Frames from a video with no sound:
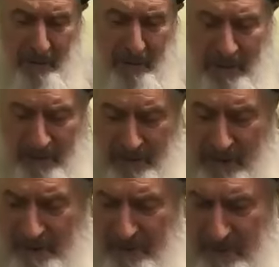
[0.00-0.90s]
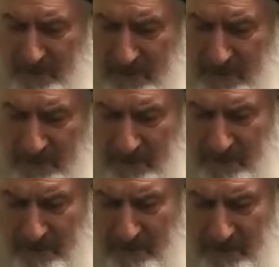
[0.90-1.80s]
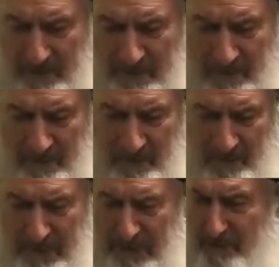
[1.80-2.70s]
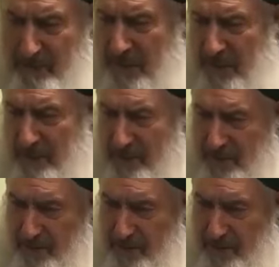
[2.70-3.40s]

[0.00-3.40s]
Our love is not much.